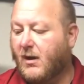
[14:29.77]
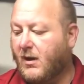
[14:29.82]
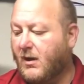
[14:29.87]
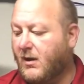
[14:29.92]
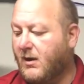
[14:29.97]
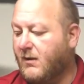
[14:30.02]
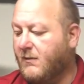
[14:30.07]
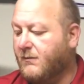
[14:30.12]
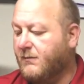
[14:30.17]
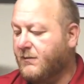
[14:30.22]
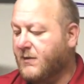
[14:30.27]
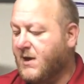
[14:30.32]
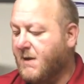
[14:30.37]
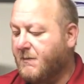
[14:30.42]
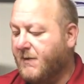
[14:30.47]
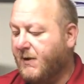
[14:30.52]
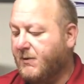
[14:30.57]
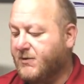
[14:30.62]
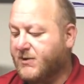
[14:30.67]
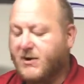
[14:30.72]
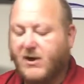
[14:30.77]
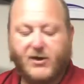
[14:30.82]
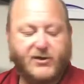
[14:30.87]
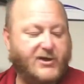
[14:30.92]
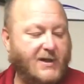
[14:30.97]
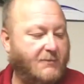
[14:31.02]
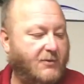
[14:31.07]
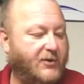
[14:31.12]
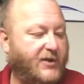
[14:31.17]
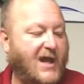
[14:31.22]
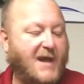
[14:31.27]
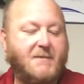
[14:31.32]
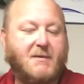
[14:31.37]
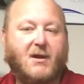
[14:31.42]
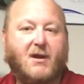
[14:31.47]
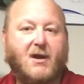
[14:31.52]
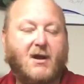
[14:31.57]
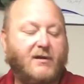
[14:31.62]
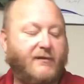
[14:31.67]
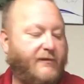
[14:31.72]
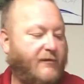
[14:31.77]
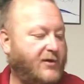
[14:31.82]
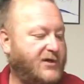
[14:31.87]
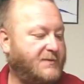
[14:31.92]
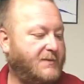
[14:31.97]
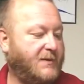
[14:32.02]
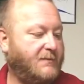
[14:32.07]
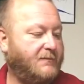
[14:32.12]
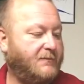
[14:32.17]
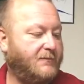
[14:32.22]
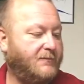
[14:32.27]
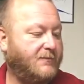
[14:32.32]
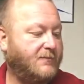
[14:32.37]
Company was called Double Diamond Law Enforcement.